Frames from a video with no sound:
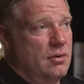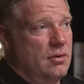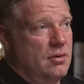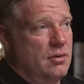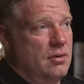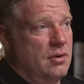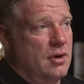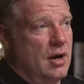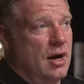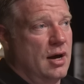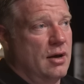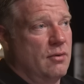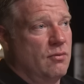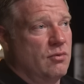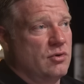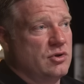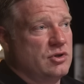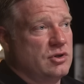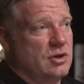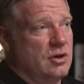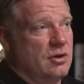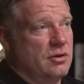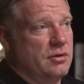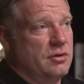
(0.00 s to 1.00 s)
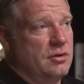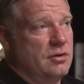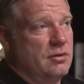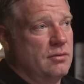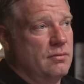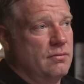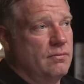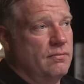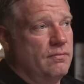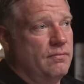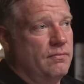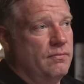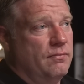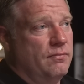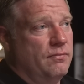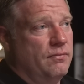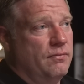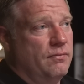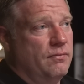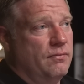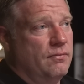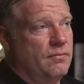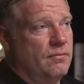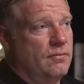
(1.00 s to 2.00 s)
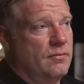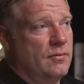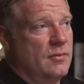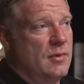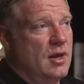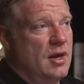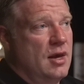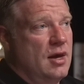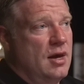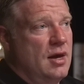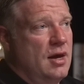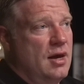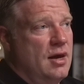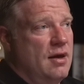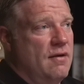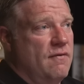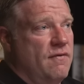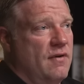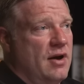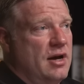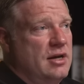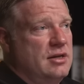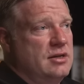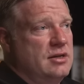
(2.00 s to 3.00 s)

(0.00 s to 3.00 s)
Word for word: not result. If I